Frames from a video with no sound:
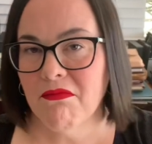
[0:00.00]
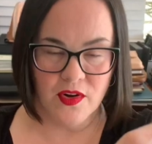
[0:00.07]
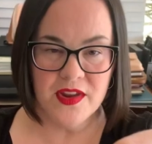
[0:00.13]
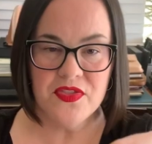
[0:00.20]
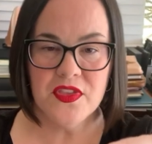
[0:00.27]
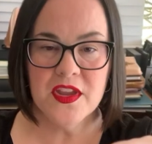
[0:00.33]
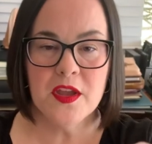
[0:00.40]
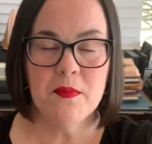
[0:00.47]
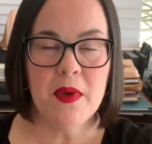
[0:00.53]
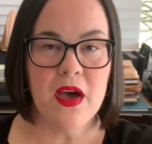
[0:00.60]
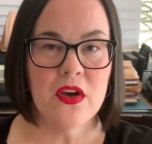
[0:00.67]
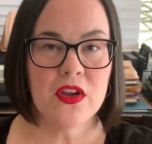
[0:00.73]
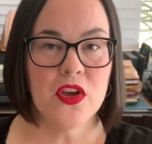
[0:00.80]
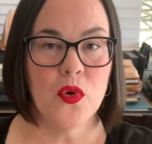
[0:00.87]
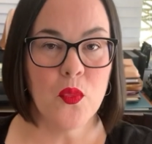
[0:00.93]
Great thing
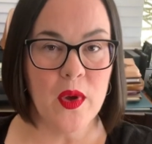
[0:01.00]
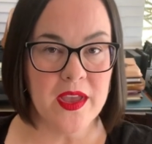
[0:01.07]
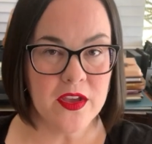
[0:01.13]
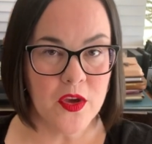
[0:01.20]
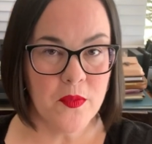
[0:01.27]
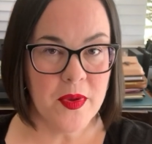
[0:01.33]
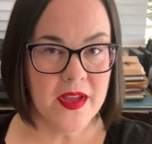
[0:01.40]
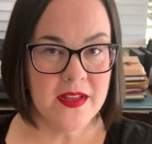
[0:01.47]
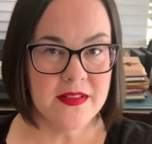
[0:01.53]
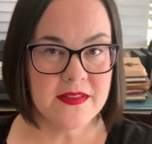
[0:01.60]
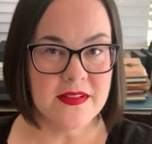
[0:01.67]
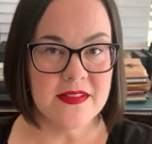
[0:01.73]
about Kaweco pens